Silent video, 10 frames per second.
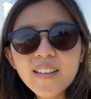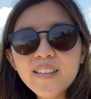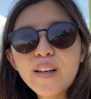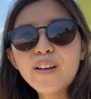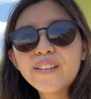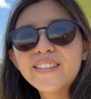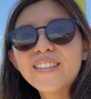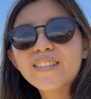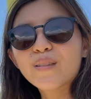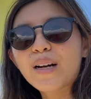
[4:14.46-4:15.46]
So
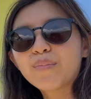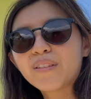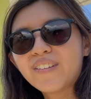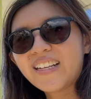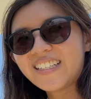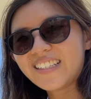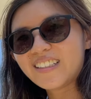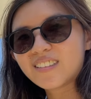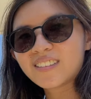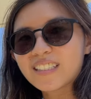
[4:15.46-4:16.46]
this is the round
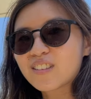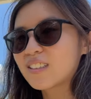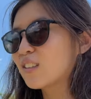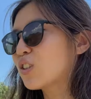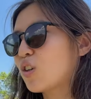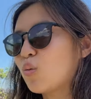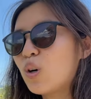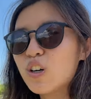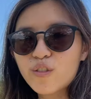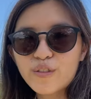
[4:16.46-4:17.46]
pavilion. It's just a short
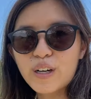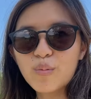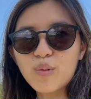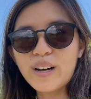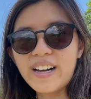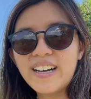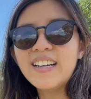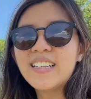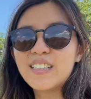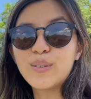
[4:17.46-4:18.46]
walk from where
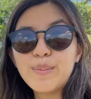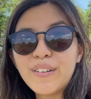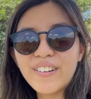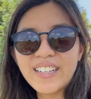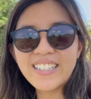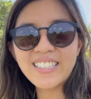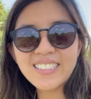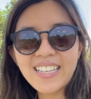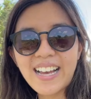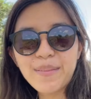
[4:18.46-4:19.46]
Twin Pavilion
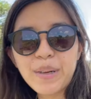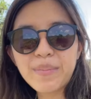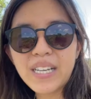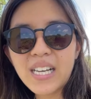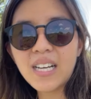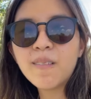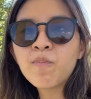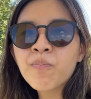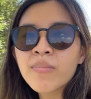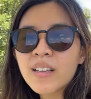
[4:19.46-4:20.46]
is. Hi Mama.
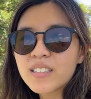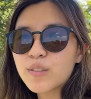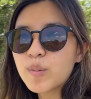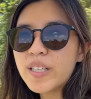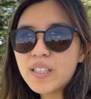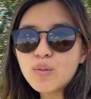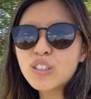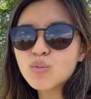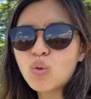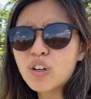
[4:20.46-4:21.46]
So from here,
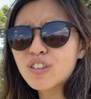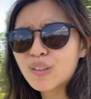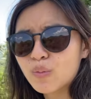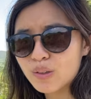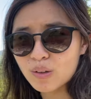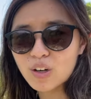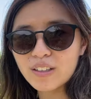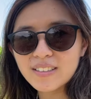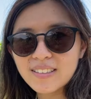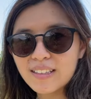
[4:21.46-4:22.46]
we just walked
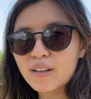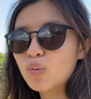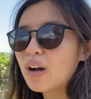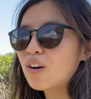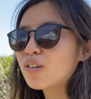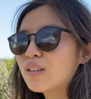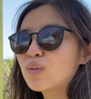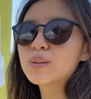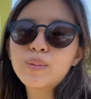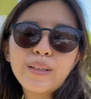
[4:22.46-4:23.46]
across another well and
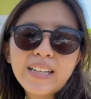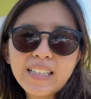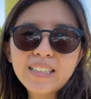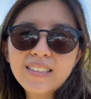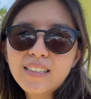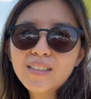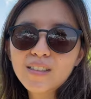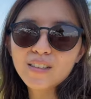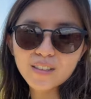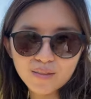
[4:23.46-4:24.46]
then we'll be back in the
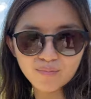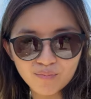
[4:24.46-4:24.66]
center.